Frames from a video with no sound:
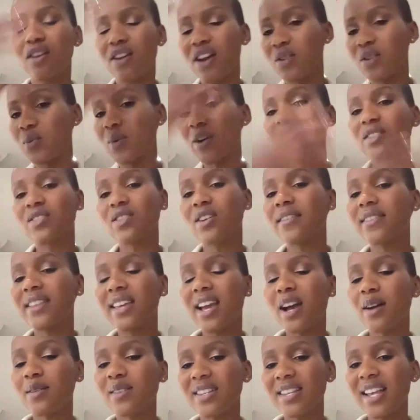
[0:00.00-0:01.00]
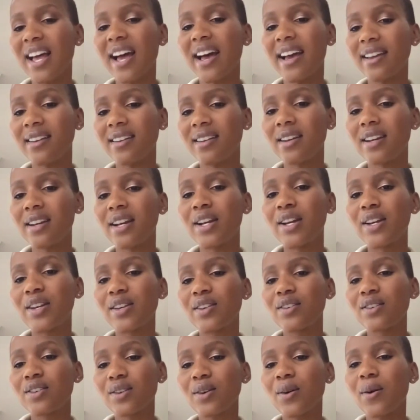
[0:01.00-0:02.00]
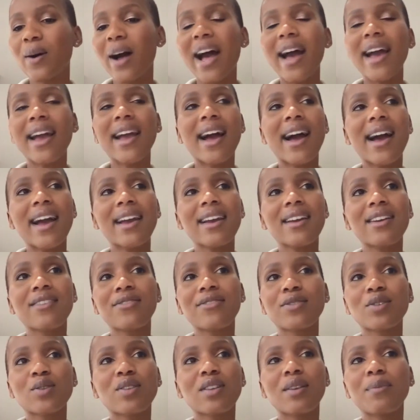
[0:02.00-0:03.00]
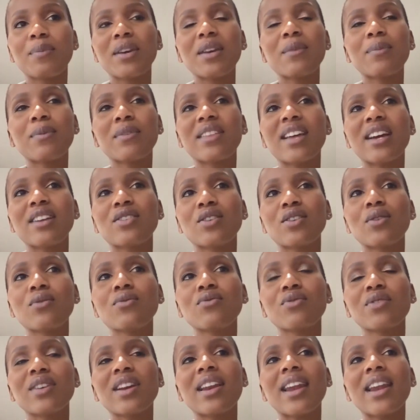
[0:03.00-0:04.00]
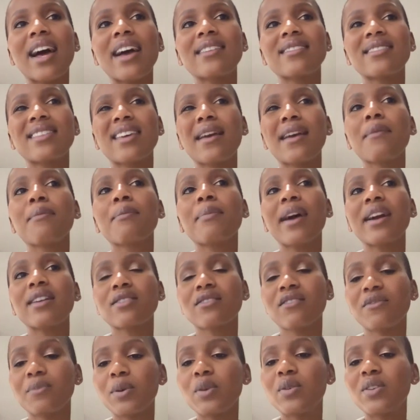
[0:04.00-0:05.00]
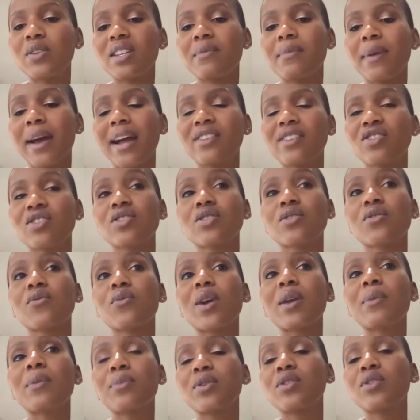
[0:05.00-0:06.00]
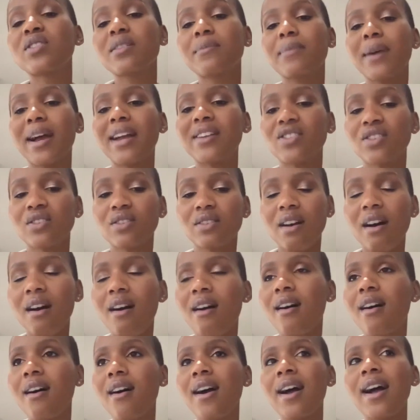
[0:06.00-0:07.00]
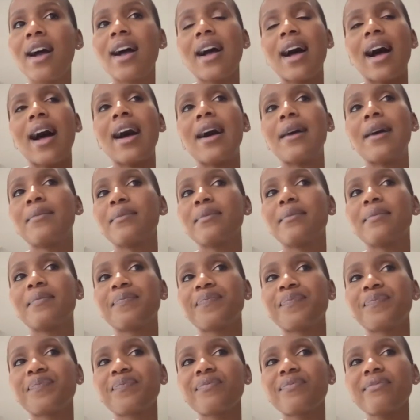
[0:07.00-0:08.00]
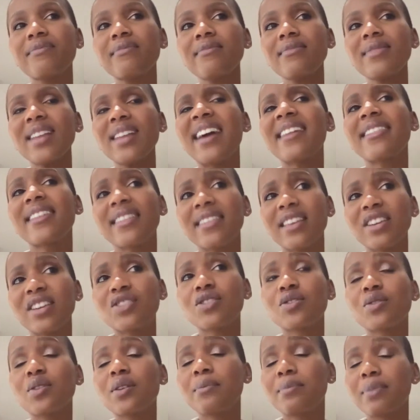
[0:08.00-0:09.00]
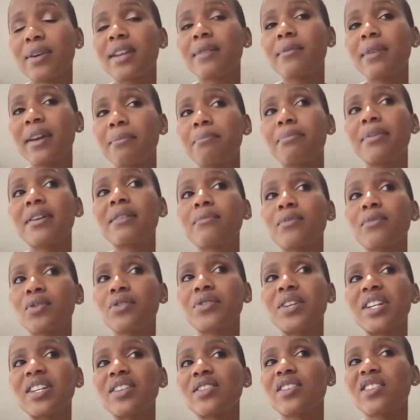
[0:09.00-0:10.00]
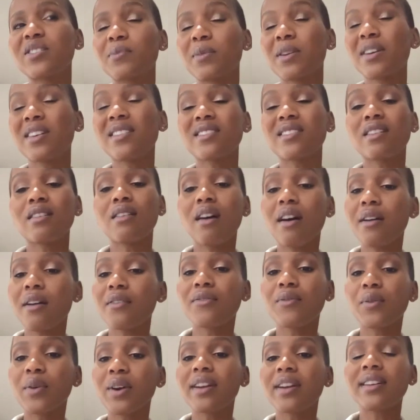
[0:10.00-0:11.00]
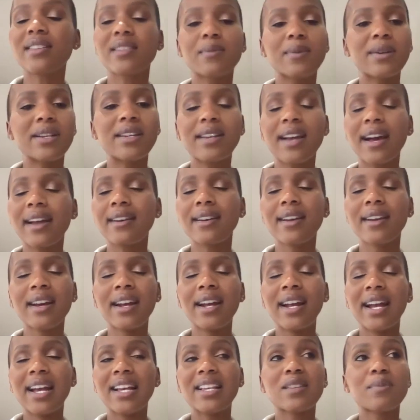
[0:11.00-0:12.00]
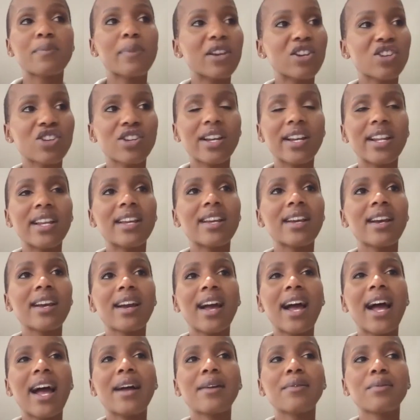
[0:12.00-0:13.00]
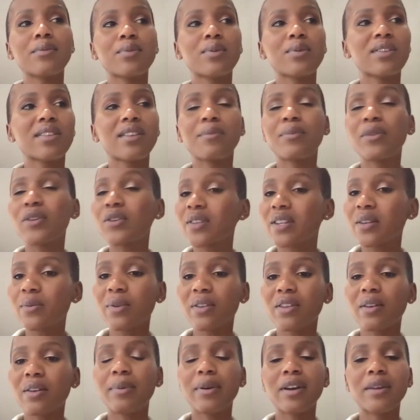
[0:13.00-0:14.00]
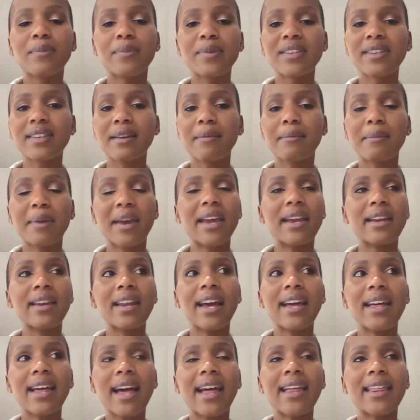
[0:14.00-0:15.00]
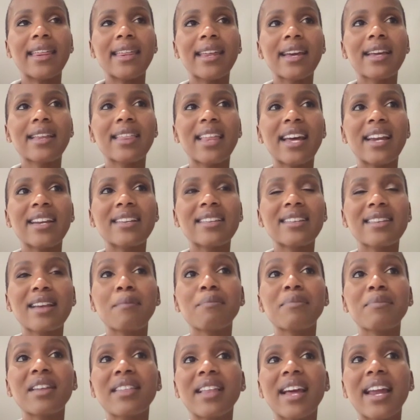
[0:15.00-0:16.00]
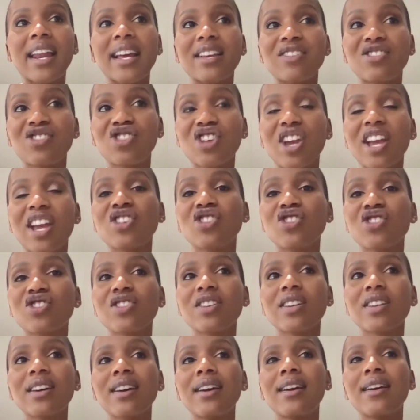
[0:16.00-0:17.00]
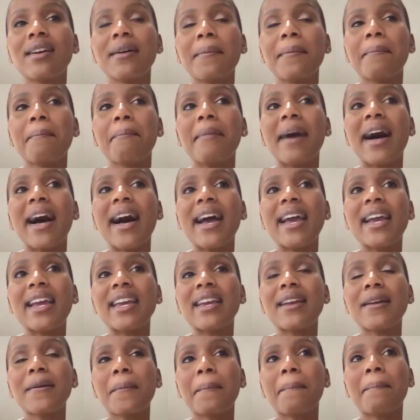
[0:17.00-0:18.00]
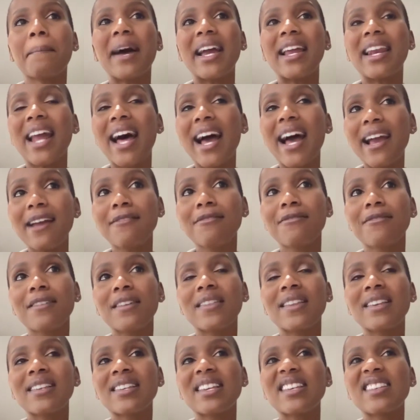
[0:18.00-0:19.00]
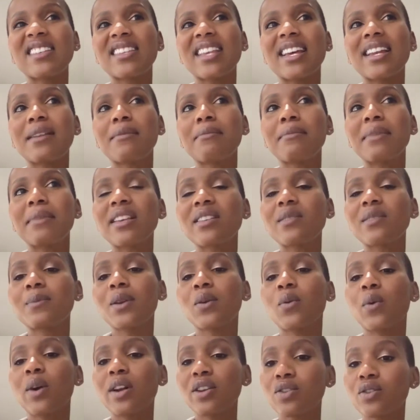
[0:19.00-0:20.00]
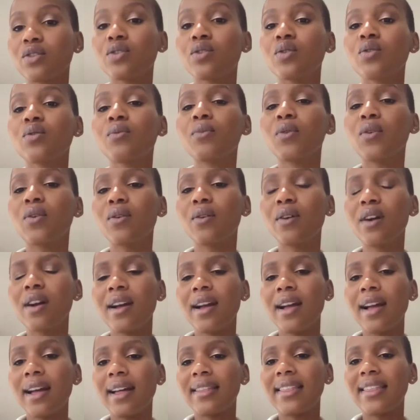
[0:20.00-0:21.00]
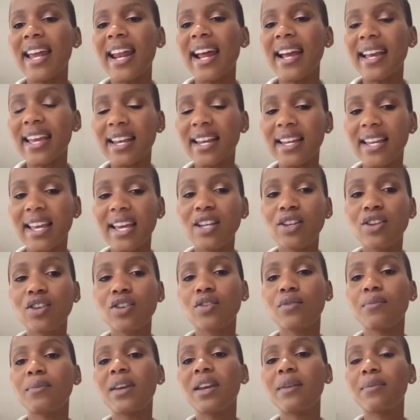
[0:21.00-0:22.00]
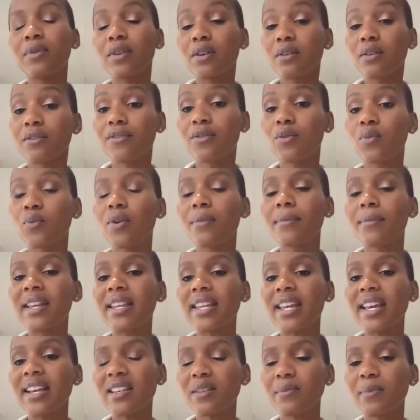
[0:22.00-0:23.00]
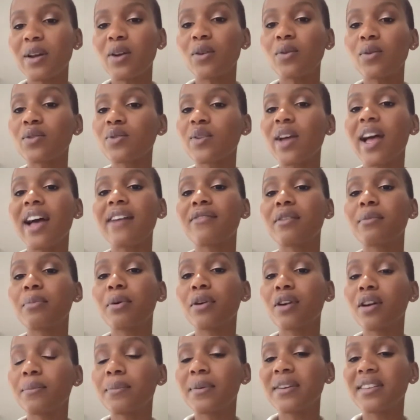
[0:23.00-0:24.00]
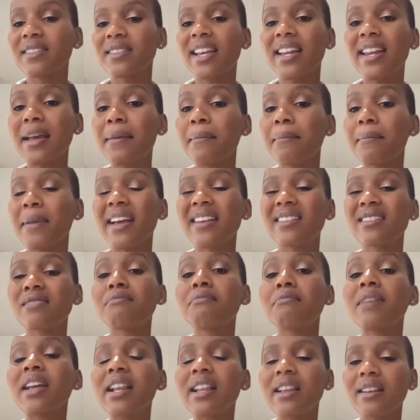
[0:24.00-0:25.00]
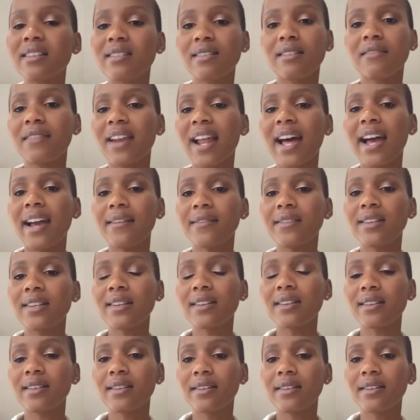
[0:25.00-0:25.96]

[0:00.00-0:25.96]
not what is on the outside. So I to the people that don't realize the impact of beauty pageants or where beauty pageants are, I think they should do a bit more research, because a lot of work has been done, especially with the Beauty with a Purpose campaign. I think that is something that has changed my life, in the sense that it makes me want to do more, that I can get to be a beautiful woman, yes, but also have a purpose that impacts millions of lives.